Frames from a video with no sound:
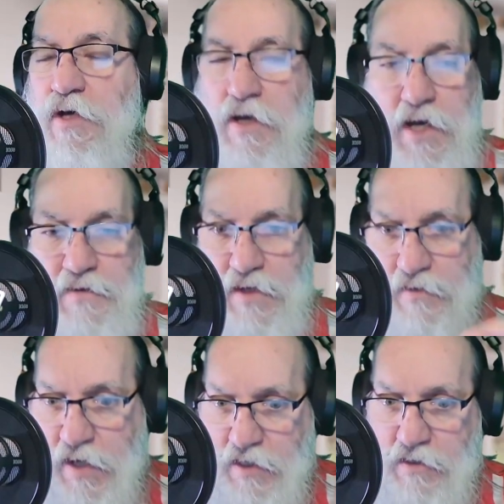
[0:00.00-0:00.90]
And then
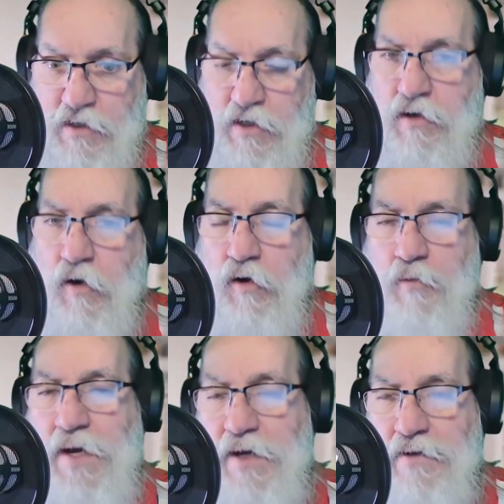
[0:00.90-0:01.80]
they could, oh
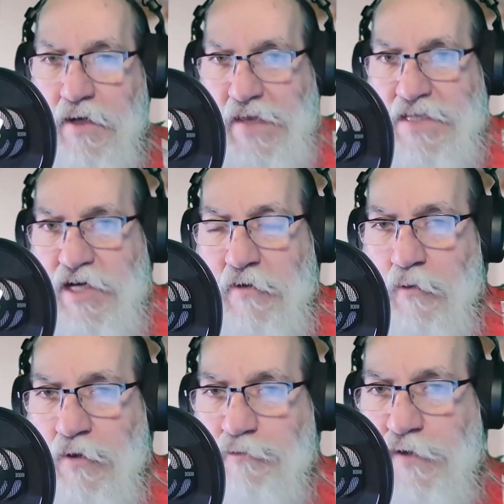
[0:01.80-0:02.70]
man, that's how I
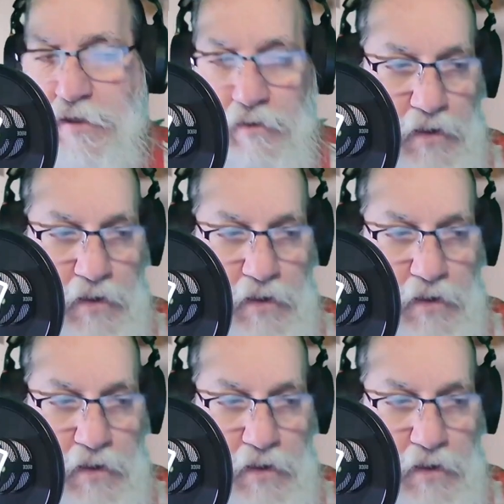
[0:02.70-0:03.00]
want to feel.